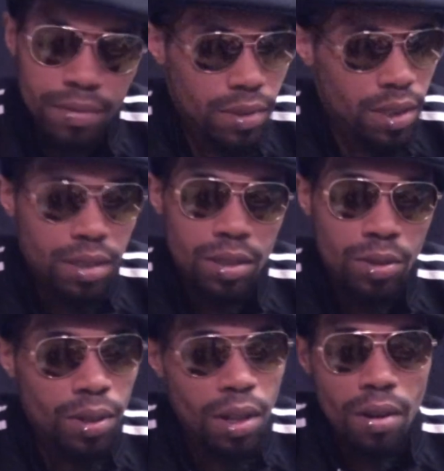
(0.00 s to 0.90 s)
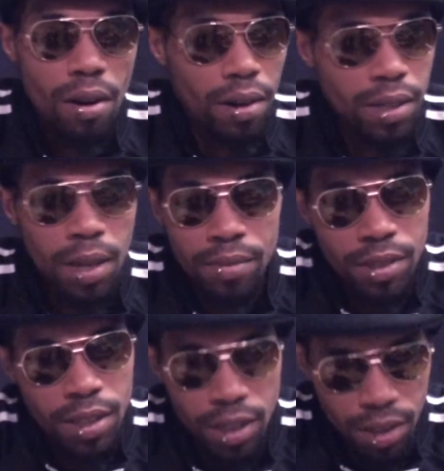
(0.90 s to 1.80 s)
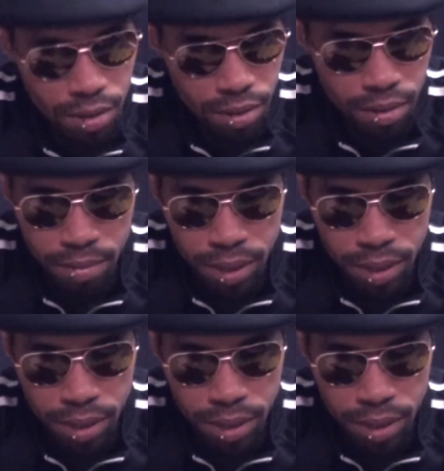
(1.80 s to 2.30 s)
Just do another archetype for teenagers,